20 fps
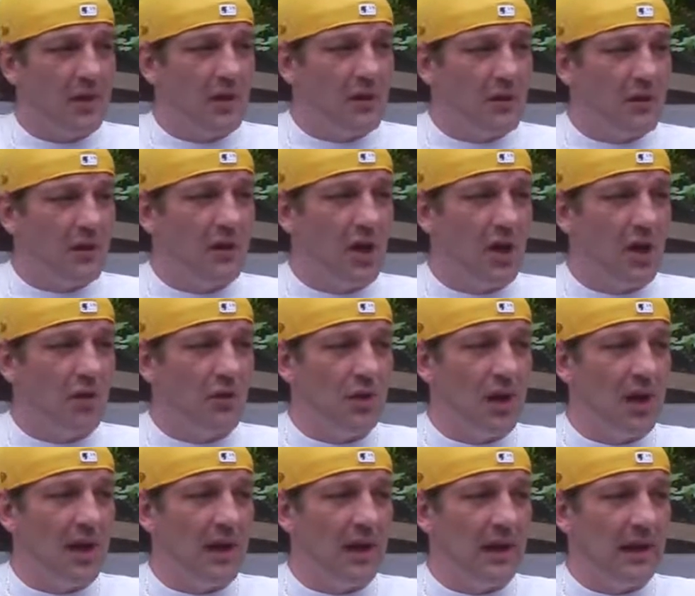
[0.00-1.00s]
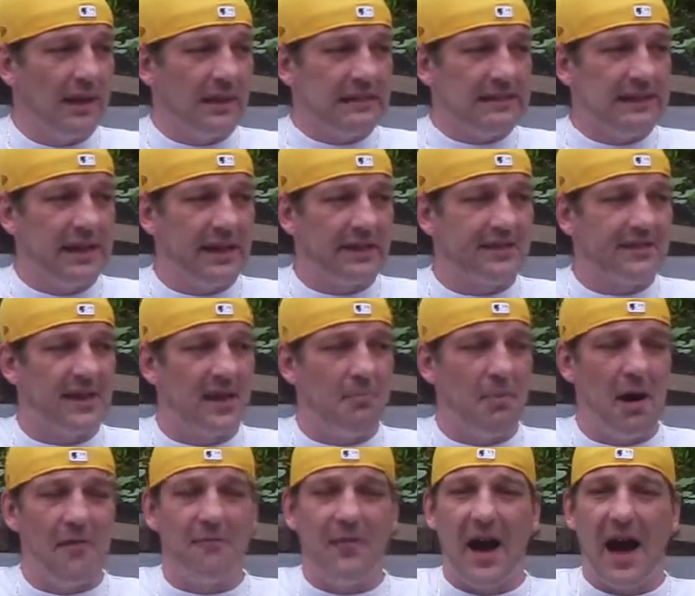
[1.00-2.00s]
I'd say
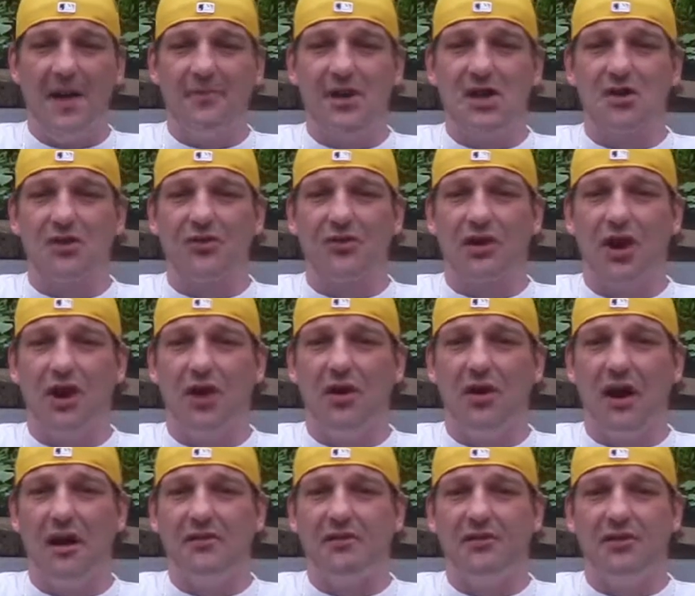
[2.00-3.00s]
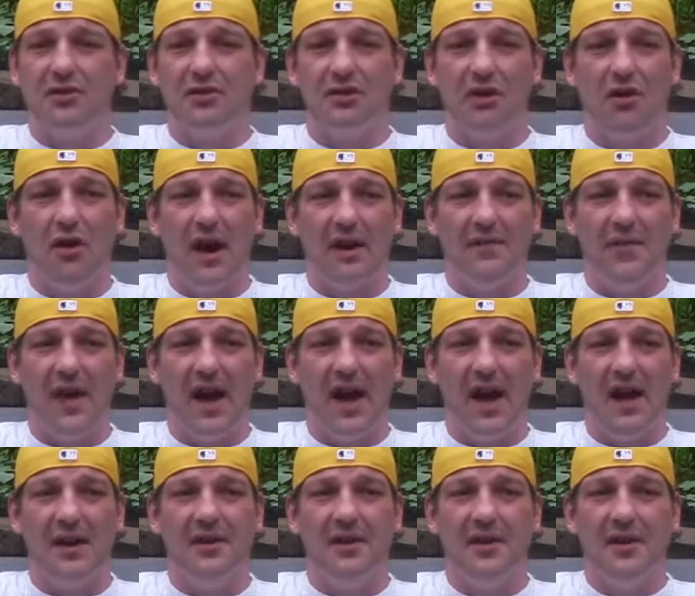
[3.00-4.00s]
about 5 years ago, I've
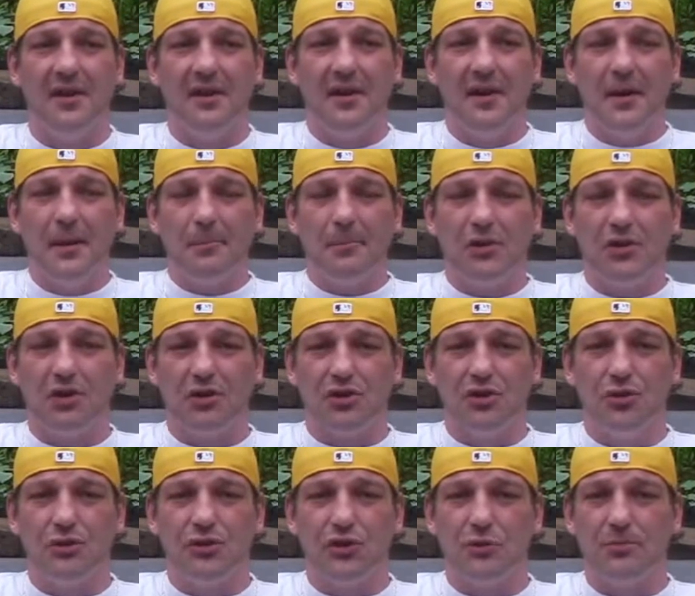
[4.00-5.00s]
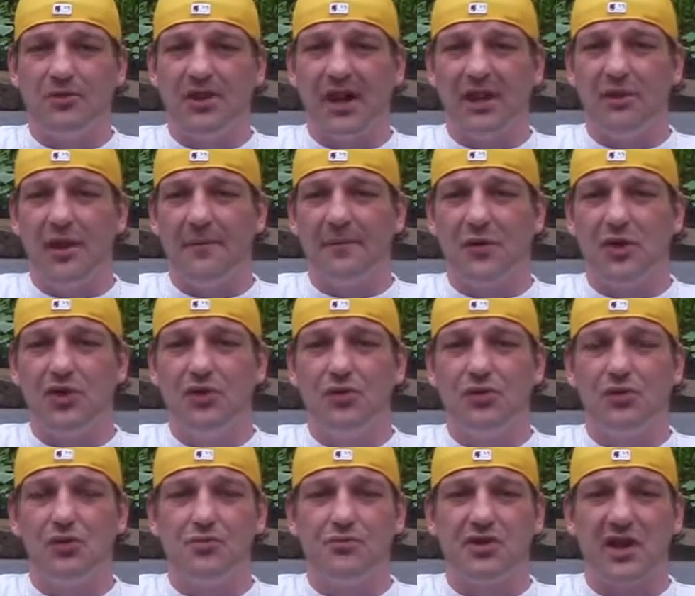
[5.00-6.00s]
had, YouTube channel after
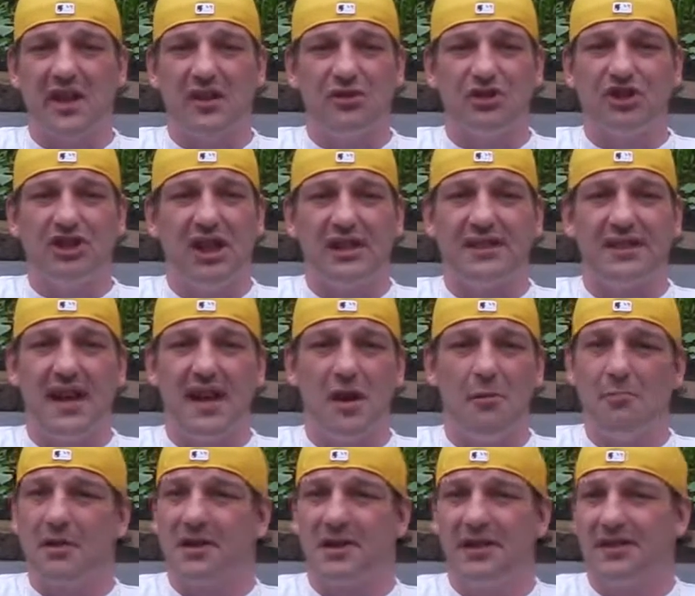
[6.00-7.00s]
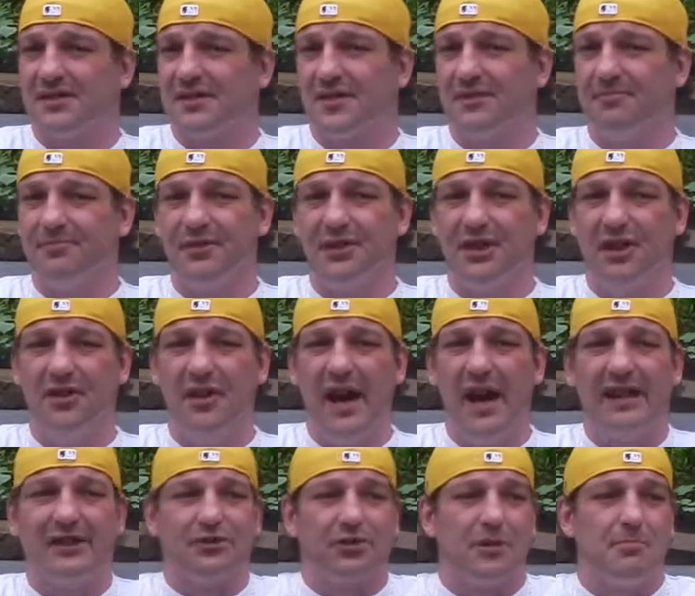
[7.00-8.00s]
YouTube channel shut down because of,
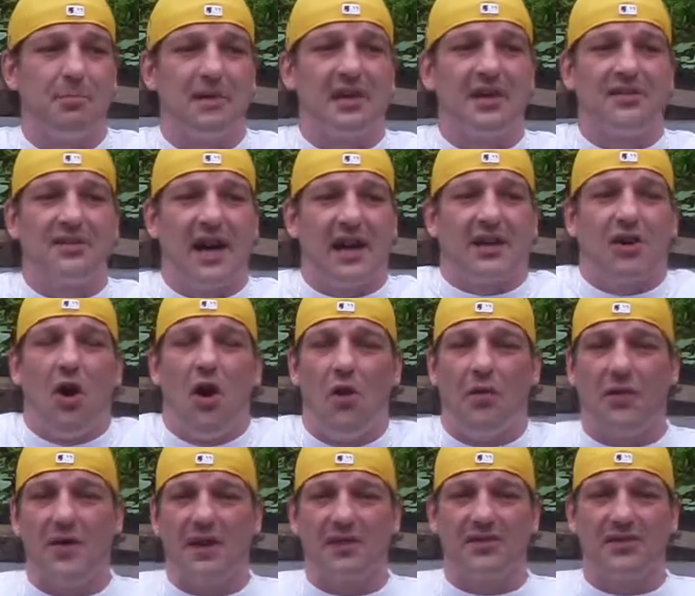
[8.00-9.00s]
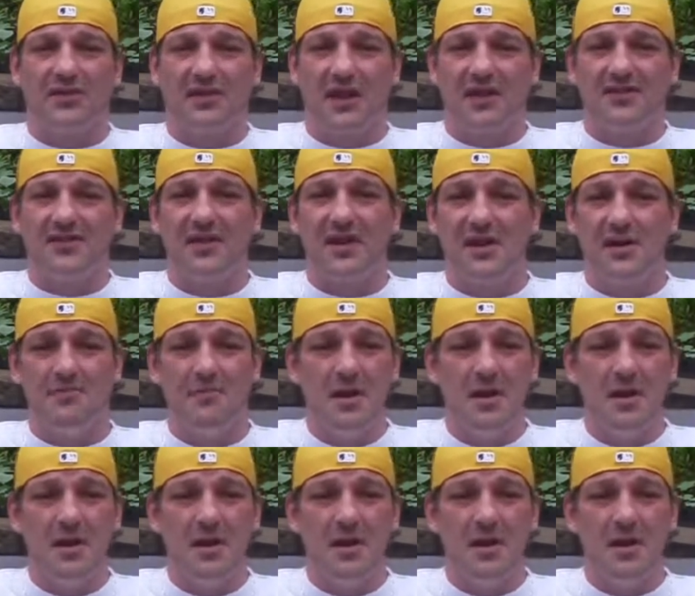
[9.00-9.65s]
hatred, because I call things as I see them.